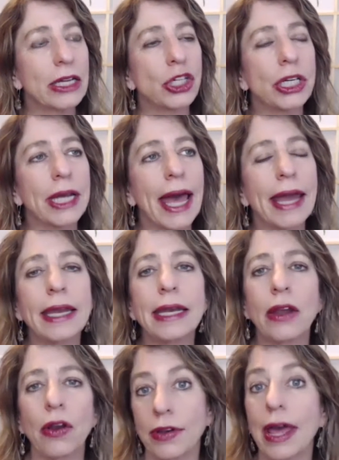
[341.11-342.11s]
She had a
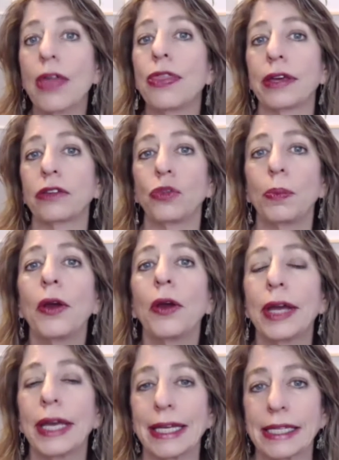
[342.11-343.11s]
near-death
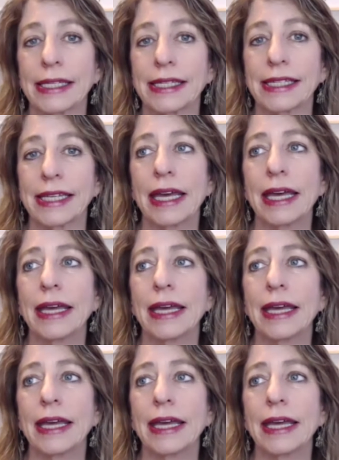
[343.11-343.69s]
experience,